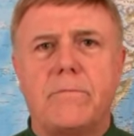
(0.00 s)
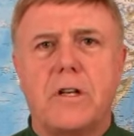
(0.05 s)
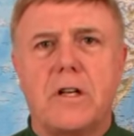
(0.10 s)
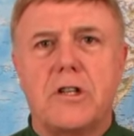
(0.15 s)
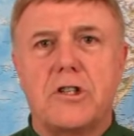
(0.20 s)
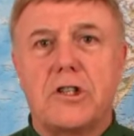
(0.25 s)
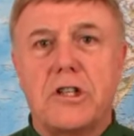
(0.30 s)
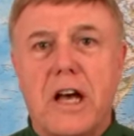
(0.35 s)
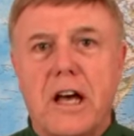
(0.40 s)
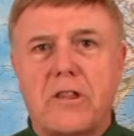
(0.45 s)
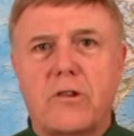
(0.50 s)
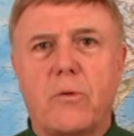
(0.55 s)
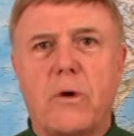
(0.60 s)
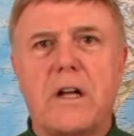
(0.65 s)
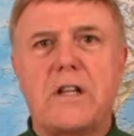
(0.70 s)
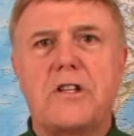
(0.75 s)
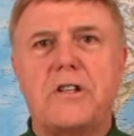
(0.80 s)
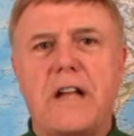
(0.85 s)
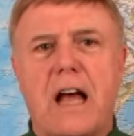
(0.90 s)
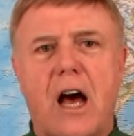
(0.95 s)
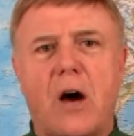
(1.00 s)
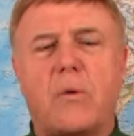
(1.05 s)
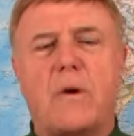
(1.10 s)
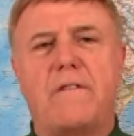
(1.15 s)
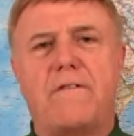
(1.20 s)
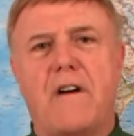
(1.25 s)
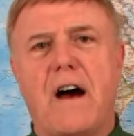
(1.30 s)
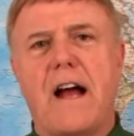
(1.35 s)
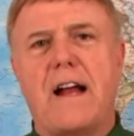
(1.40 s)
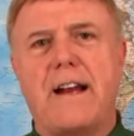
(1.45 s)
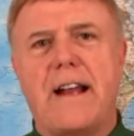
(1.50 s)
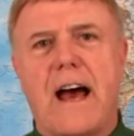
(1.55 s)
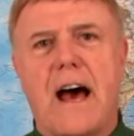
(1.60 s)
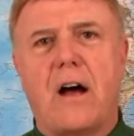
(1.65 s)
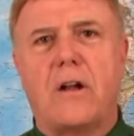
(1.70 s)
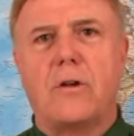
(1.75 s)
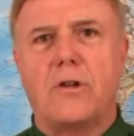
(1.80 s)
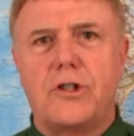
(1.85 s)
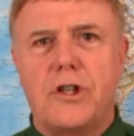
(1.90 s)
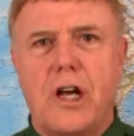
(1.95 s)
Seth Rich now, we find
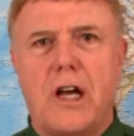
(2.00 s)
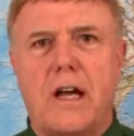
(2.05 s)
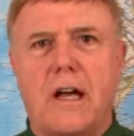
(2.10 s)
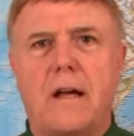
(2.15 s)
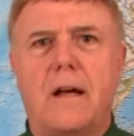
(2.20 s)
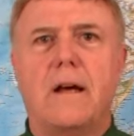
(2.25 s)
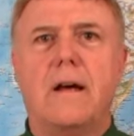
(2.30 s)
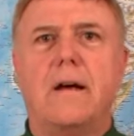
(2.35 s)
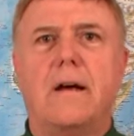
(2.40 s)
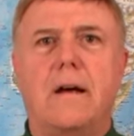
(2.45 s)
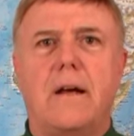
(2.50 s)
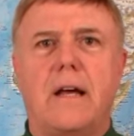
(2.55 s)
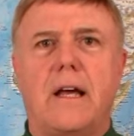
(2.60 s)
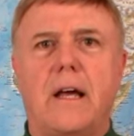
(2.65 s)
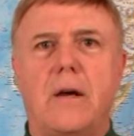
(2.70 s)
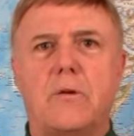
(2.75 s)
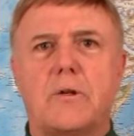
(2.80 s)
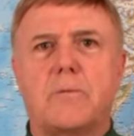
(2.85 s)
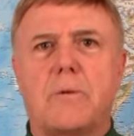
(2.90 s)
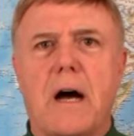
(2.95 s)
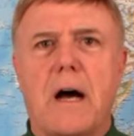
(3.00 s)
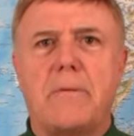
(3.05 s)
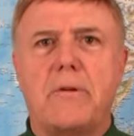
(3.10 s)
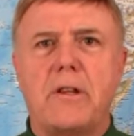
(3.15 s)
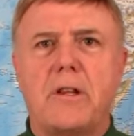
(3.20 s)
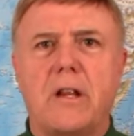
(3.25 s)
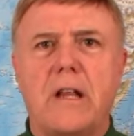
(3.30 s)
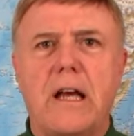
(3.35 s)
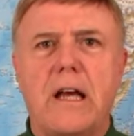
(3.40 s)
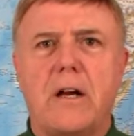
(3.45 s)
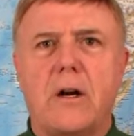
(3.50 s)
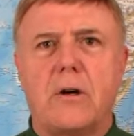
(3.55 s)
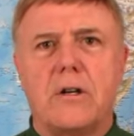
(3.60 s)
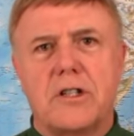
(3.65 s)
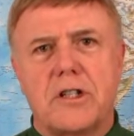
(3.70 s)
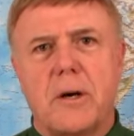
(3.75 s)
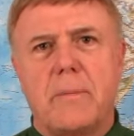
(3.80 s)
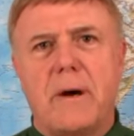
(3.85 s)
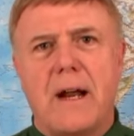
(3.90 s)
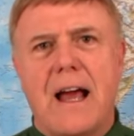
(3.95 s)
out. Gee, He was probably the leaker,
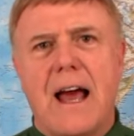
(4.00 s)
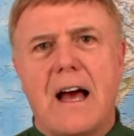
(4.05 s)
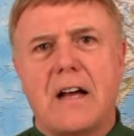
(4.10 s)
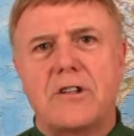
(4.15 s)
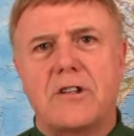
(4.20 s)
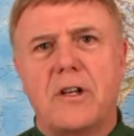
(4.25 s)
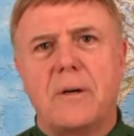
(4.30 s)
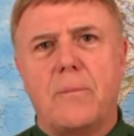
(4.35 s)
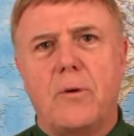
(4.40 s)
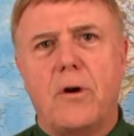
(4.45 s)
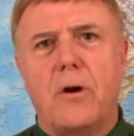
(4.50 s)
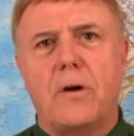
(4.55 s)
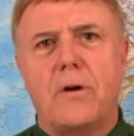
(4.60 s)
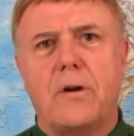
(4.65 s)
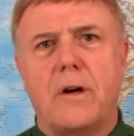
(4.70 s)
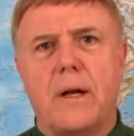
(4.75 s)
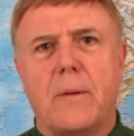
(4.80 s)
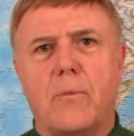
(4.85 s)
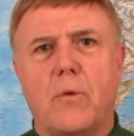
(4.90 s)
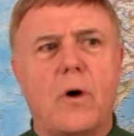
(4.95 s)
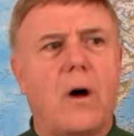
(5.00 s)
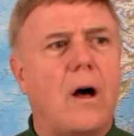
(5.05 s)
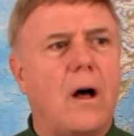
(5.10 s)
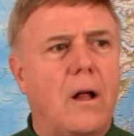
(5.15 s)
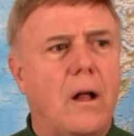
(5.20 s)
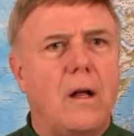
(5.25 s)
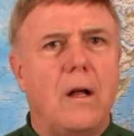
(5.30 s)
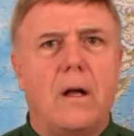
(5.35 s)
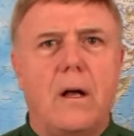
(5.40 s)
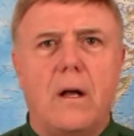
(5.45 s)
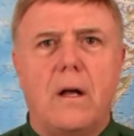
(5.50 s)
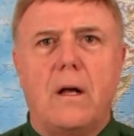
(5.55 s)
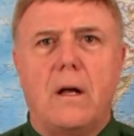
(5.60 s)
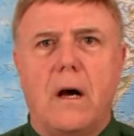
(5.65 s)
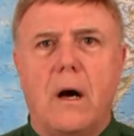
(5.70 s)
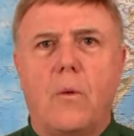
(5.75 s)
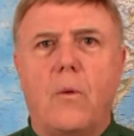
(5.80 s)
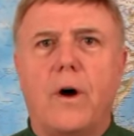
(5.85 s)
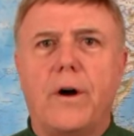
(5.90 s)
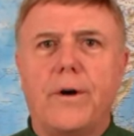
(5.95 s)
and somebody actually murdered him. Well,
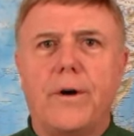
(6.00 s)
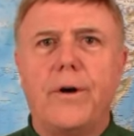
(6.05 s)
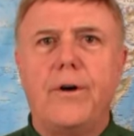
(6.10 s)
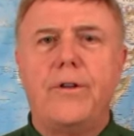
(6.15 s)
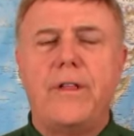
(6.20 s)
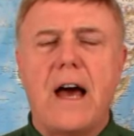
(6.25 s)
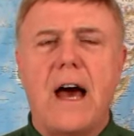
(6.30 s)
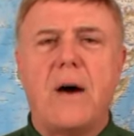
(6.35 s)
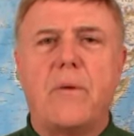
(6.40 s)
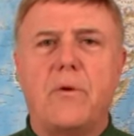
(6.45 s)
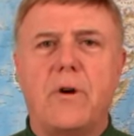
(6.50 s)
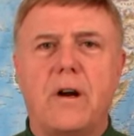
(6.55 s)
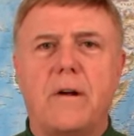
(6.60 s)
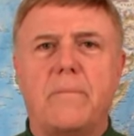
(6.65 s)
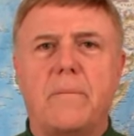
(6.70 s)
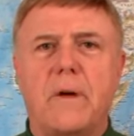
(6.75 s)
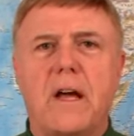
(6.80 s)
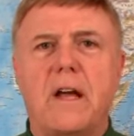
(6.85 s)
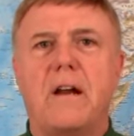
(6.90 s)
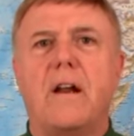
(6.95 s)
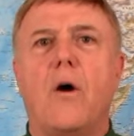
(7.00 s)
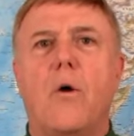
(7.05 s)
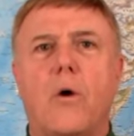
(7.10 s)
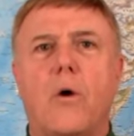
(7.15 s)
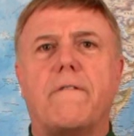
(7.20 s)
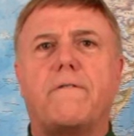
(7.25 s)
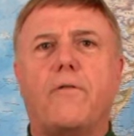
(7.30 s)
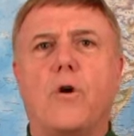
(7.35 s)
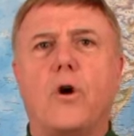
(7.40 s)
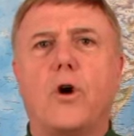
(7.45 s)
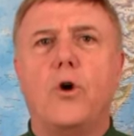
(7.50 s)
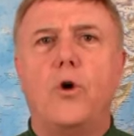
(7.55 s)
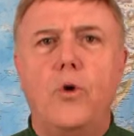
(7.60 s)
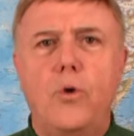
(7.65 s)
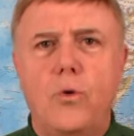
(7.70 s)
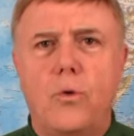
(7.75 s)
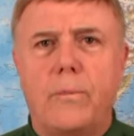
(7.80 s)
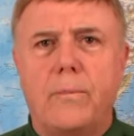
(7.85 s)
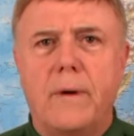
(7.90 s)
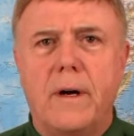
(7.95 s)
I wonder who that would have been for
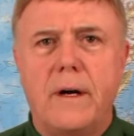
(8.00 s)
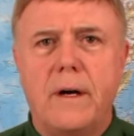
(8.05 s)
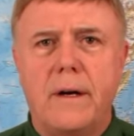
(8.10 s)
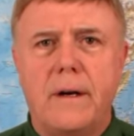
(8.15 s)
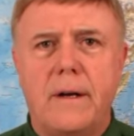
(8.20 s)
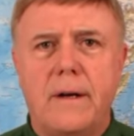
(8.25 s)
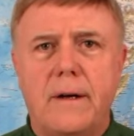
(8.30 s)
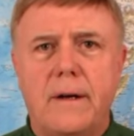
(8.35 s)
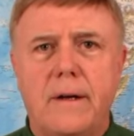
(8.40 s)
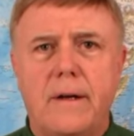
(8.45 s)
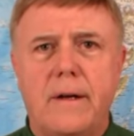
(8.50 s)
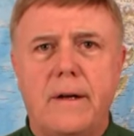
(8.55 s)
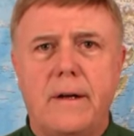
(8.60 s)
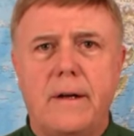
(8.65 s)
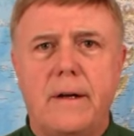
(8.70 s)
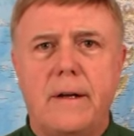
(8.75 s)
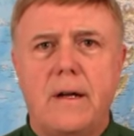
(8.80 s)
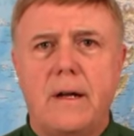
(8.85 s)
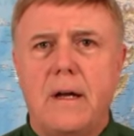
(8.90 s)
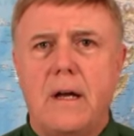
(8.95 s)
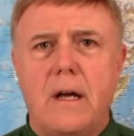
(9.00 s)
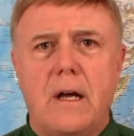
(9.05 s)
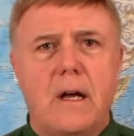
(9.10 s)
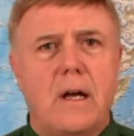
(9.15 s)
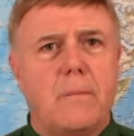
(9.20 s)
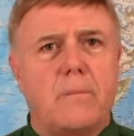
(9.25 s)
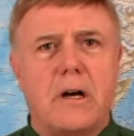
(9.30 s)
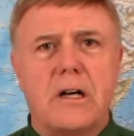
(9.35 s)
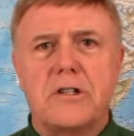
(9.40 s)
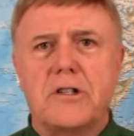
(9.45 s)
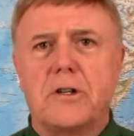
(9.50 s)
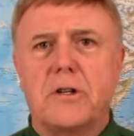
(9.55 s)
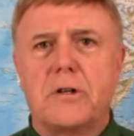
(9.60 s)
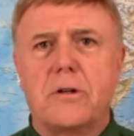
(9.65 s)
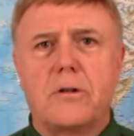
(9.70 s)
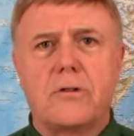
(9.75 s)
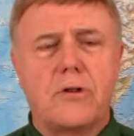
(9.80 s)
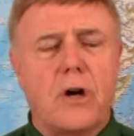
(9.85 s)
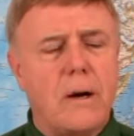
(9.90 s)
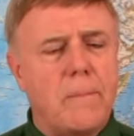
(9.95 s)
whom. President
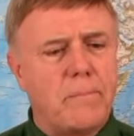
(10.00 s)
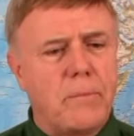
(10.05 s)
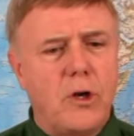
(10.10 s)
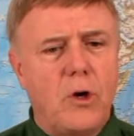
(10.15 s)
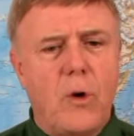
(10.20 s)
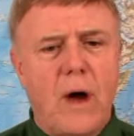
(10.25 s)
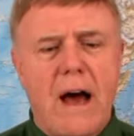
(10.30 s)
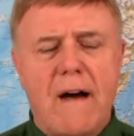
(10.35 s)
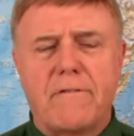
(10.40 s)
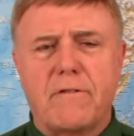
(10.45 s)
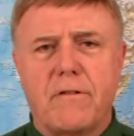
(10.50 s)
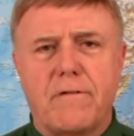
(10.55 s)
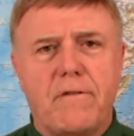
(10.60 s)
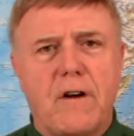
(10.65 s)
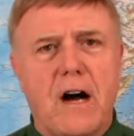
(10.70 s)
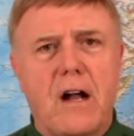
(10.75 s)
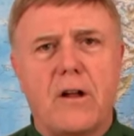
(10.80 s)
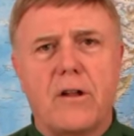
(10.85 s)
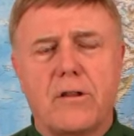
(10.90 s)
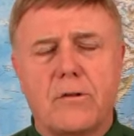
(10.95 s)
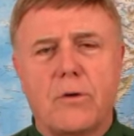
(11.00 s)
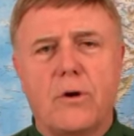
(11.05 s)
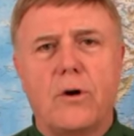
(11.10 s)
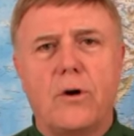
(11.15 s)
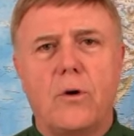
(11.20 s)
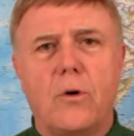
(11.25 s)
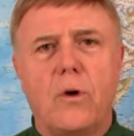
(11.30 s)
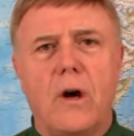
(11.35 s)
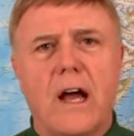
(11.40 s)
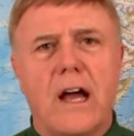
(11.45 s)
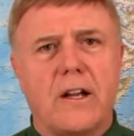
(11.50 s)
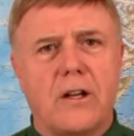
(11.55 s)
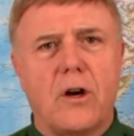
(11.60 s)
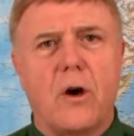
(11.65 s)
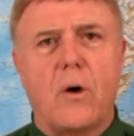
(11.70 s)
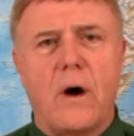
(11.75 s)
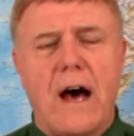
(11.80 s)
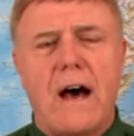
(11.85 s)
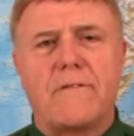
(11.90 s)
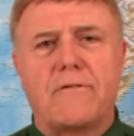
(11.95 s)
Trump, you have to follow through and
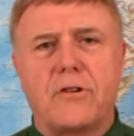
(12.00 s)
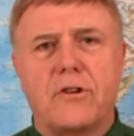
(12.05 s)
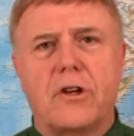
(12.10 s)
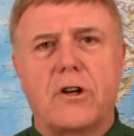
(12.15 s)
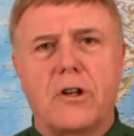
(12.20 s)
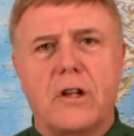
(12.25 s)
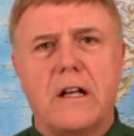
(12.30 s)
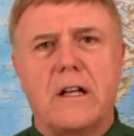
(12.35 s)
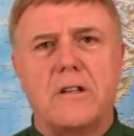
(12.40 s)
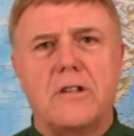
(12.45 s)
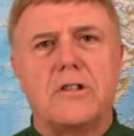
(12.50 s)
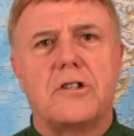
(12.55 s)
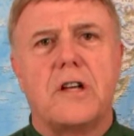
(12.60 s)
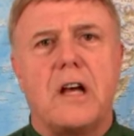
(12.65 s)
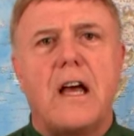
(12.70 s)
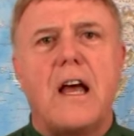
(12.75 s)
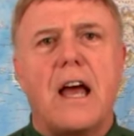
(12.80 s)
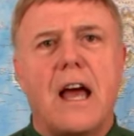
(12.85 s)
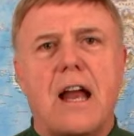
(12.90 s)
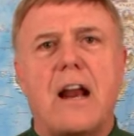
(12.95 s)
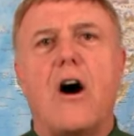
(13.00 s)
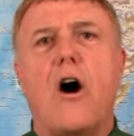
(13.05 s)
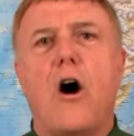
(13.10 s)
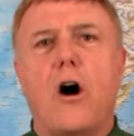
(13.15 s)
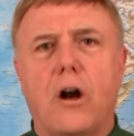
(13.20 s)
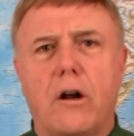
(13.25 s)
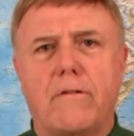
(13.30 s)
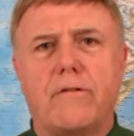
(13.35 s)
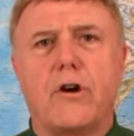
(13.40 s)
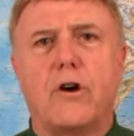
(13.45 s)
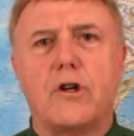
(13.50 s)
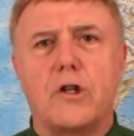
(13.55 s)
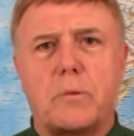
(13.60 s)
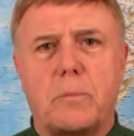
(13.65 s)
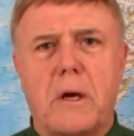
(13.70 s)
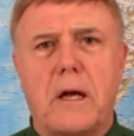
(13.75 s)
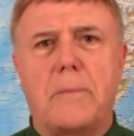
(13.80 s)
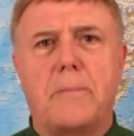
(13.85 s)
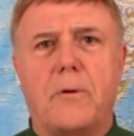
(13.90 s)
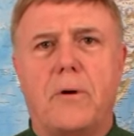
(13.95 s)
go after the Clintons and all of those
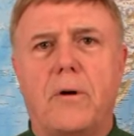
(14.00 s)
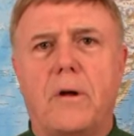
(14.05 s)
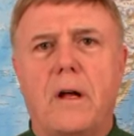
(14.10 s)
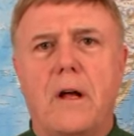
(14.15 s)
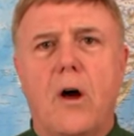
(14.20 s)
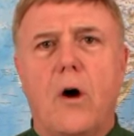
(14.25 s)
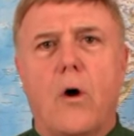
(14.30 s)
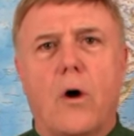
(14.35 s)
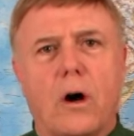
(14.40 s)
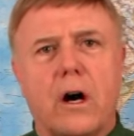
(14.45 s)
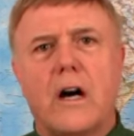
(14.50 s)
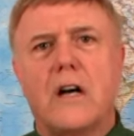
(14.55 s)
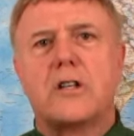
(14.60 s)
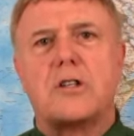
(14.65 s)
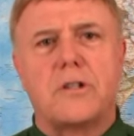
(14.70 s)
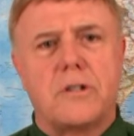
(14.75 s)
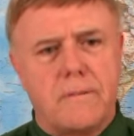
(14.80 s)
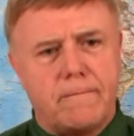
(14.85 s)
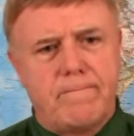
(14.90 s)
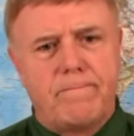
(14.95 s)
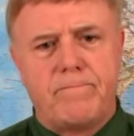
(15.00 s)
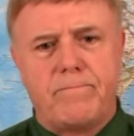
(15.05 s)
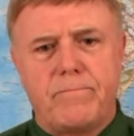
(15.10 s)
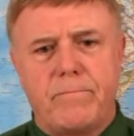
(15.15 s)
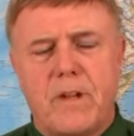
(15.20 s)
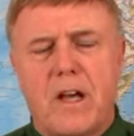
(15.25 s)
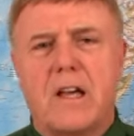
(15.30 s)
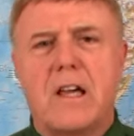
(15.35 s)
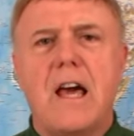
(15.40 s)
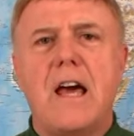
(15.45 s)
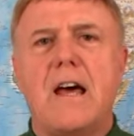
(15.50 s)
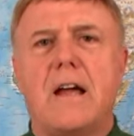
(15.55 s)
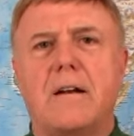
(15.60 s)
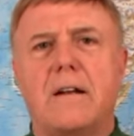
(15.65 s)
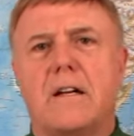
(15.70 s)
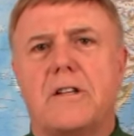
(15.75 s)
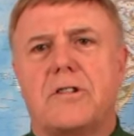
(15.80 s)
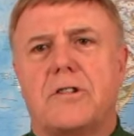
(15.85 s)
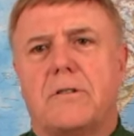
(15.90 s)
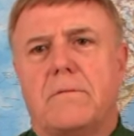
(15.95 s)
people, or else, again,
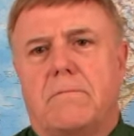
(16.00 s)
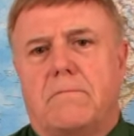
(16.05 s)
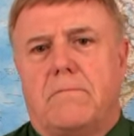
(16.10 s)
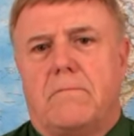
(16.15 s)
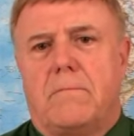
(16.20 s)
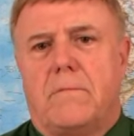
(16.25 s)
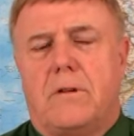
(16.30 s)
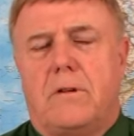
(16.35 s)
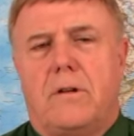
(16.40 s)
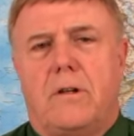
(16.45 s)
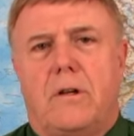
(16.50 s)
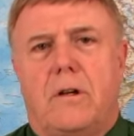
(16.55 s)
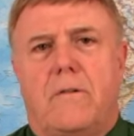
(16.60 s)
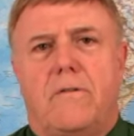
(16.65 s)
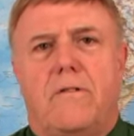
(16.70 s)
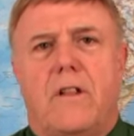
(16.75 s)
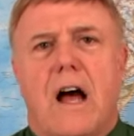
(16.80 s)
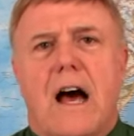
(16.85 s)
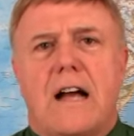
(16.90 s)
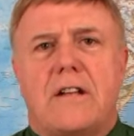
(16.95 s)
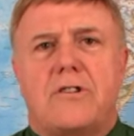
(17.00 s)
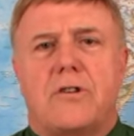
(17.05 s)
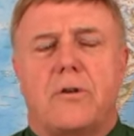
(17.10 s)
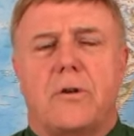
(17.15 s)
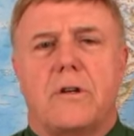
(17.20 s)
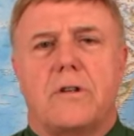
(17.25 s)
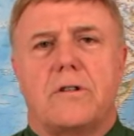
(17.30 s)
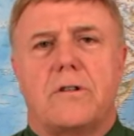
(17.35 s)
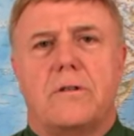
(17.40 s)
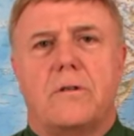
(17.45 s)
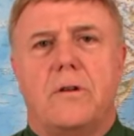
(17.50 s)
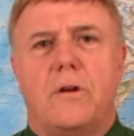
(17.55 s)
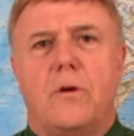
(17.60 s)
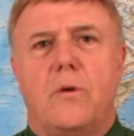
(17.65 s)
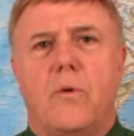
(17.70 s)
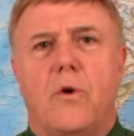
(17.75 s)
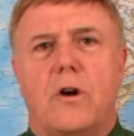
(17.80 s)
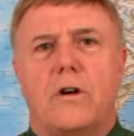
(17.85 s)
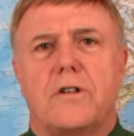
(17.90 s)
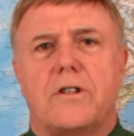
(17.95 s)
it's, you've lied to us.
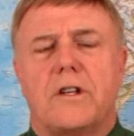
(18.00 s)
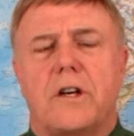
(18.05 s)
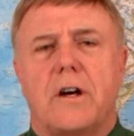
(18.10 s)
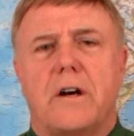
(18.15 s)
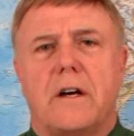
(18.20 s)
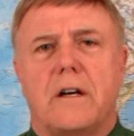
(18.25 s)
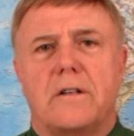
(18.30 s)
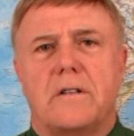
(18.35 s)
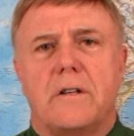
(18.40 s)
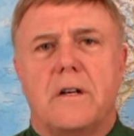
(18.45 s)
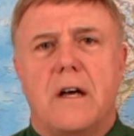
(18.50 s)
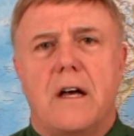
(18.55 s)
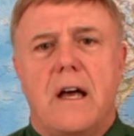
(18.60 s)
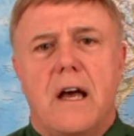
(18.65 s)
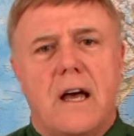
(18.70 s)
You weren't serious.